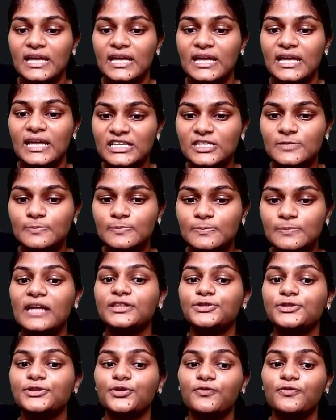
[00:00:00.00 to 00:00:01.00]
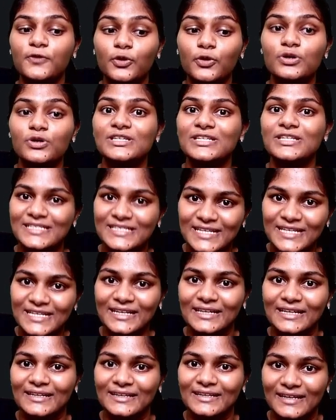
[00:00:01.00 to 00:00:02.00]
this path to flow
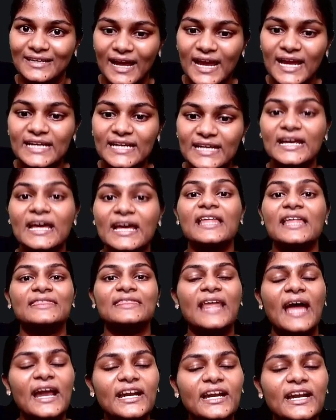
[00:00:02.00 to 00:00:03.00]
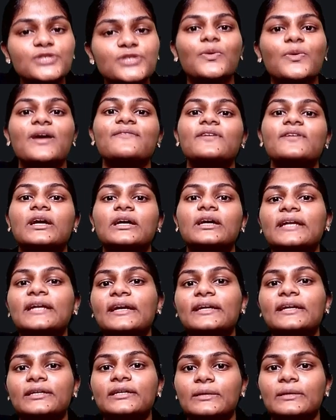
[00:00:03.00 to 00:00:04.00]
still, right? That is why we connect
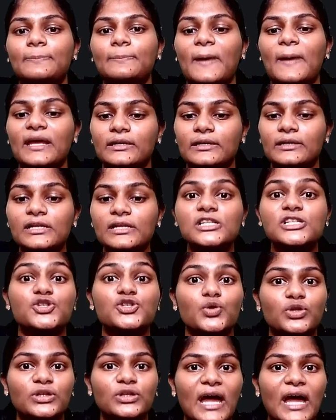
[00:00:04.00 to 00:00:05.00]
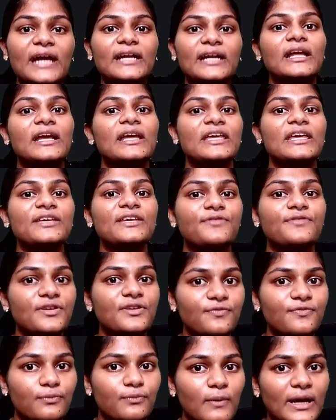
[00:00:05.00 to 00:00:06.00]
it in parallel, so that even
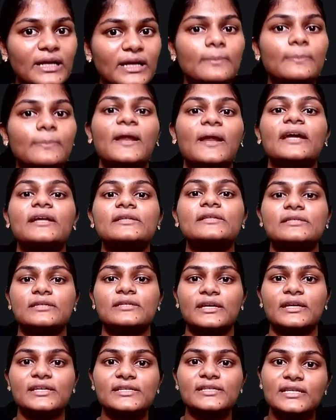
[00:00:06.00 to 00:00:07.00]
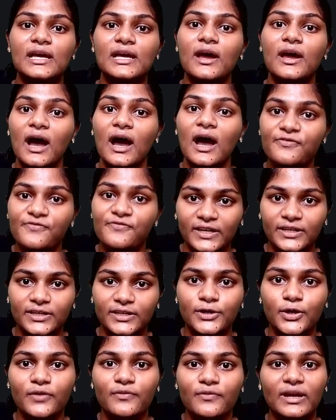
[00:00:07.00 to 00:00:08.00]
if one appliance is affected
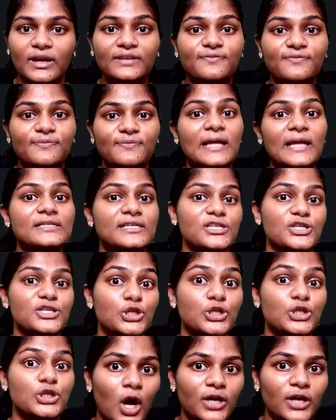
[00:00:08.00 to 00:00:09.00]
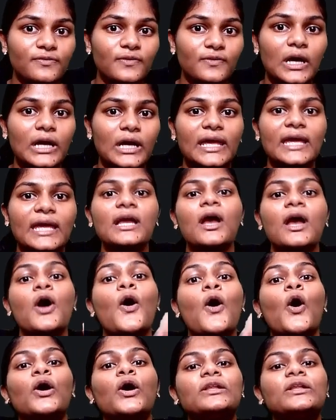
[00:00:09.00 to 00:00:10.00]
or one appliance is not working,
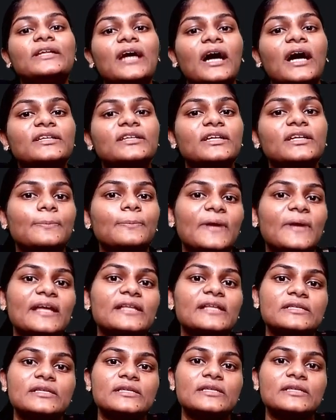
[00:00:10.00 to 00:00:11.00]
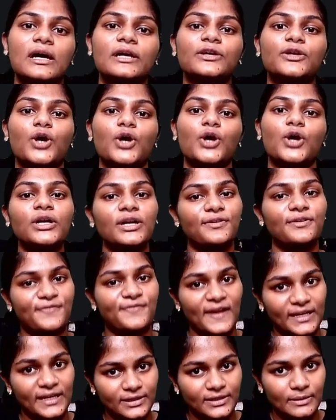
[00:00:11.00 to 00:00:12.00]
all the other appliances are not
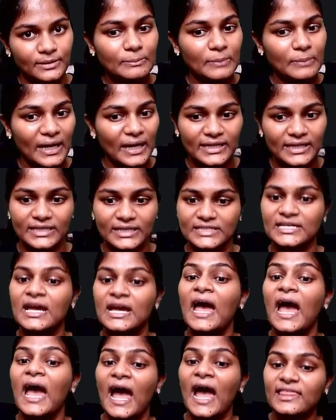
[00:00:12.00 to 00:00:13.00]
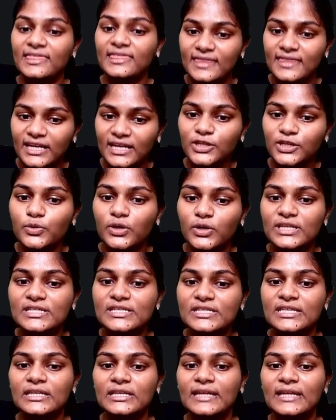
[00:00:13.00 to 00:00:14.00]
affected by it. And then you can
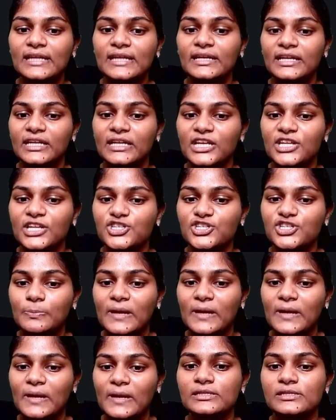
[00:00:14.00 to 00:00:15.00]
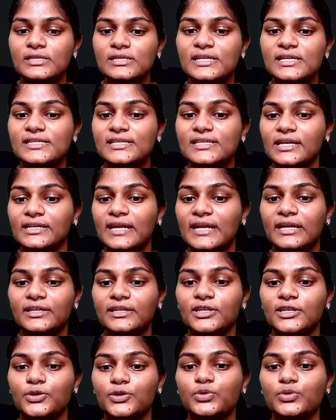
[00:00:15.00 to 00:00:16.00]
see that each appliance is
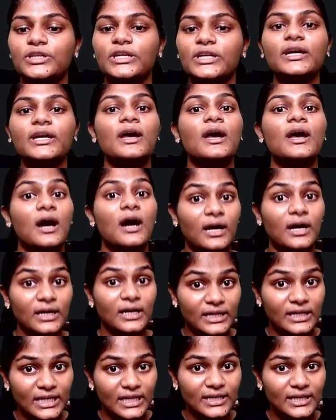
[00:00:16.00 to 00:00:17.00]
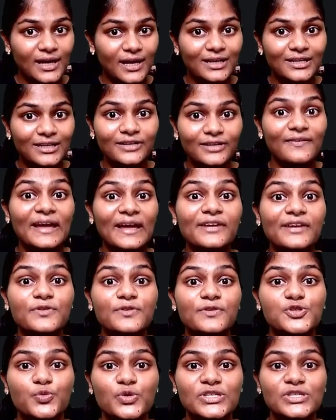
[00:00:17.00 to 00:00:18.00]
connected to the green color wire,
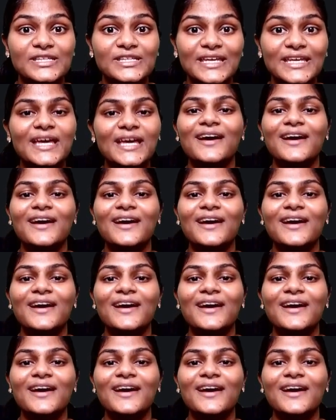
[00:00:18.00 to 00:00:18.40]
which was the